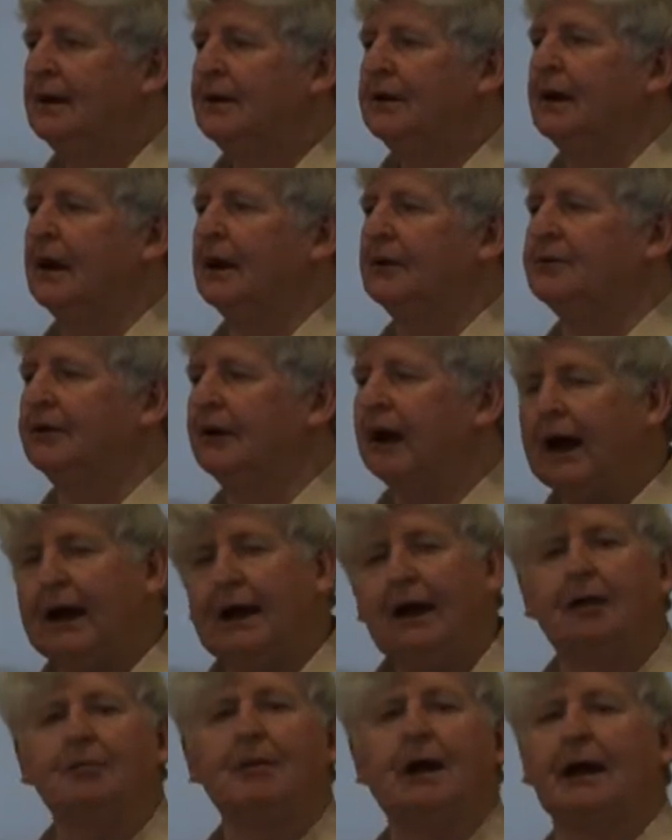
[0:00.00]
Now
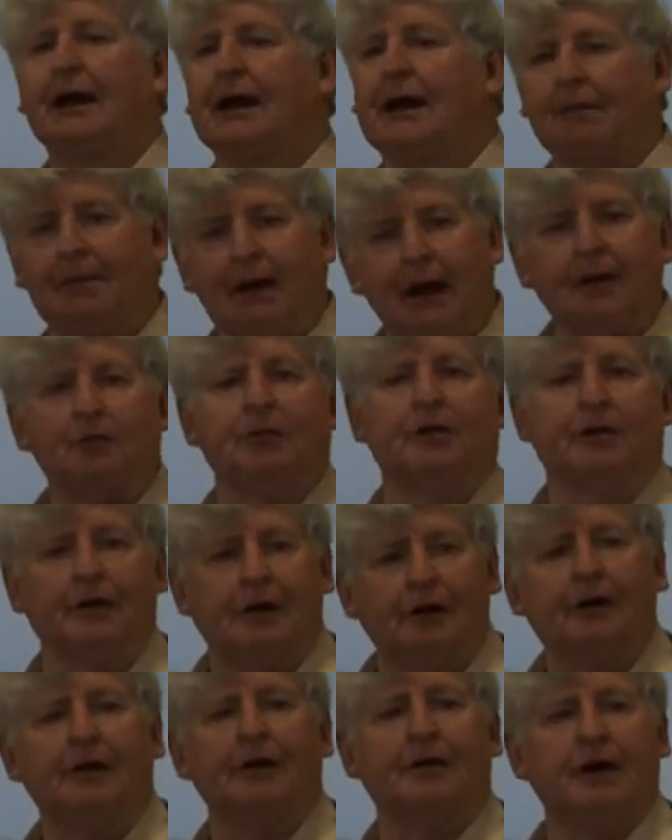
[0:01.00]
today I'm going to come out with a
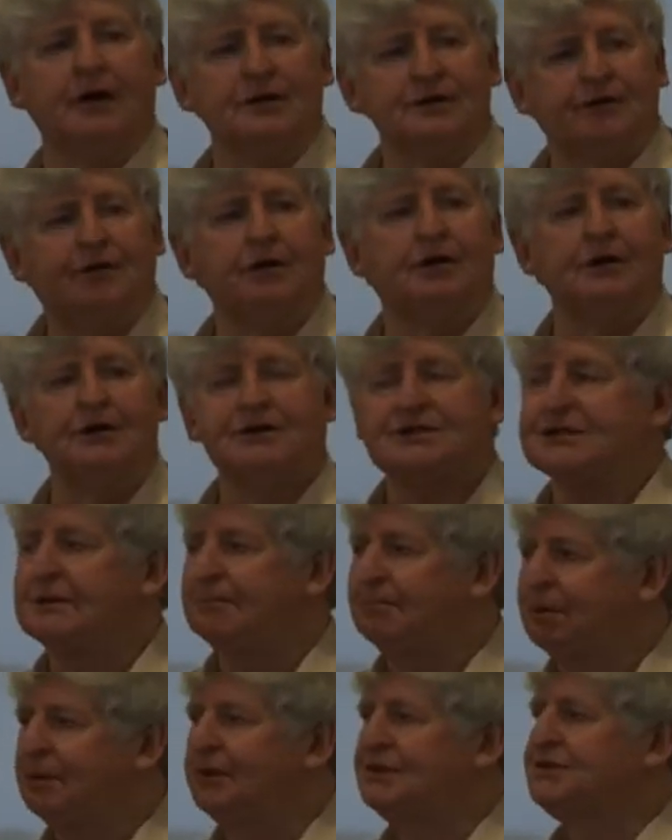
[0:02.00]
lot of those very
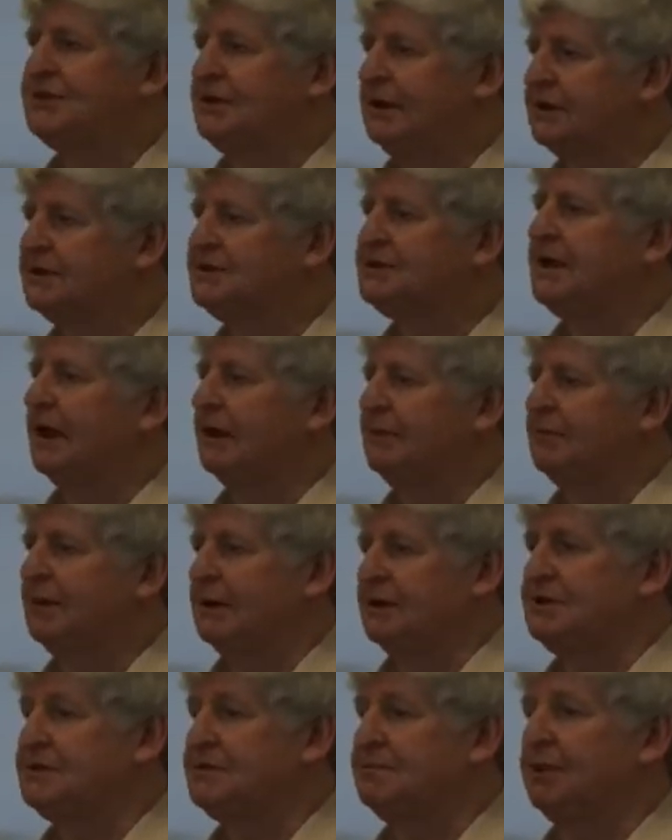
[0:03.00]
simplistic
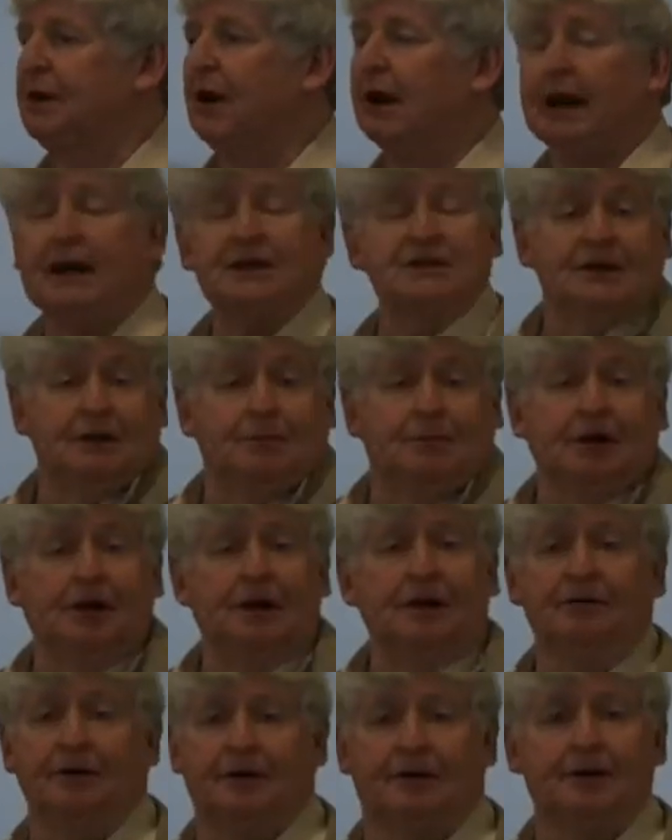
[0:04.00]
statements, but I actually
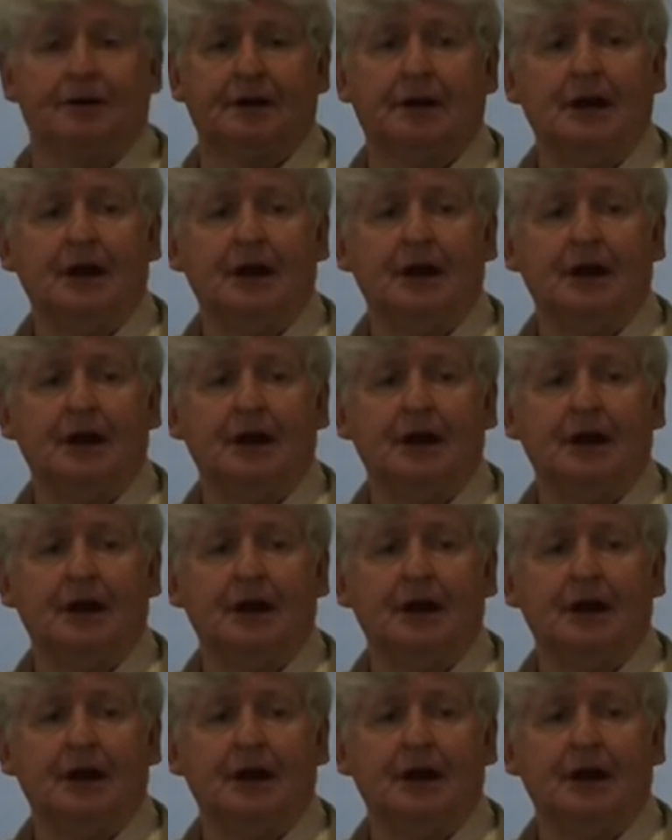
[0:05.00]
believe it.